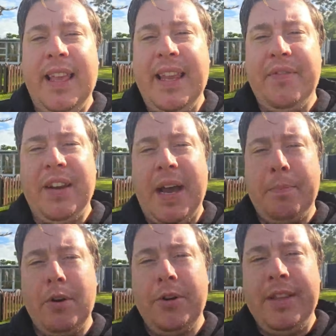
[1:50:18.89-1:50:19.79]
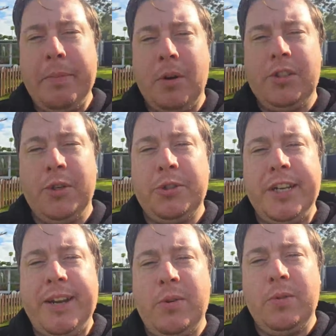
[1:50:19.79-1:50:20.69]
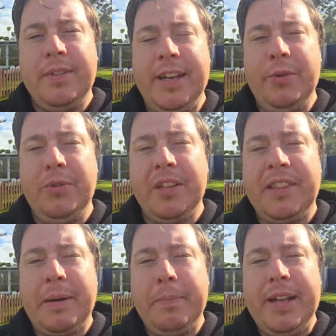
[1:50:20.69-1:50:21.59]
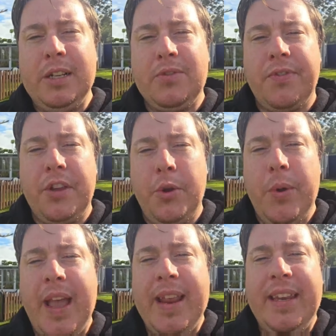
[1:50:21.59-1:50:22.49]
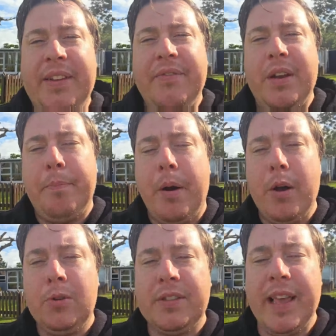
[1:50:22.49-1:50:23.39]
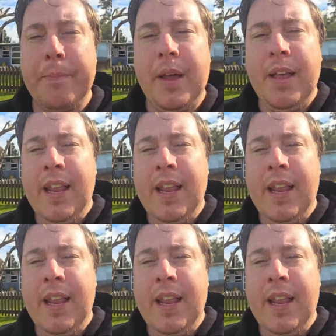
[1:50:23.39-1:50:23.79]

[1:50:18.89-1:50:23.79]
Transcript: They even upload them onto your channel, they do the thumbnails for you, and even post them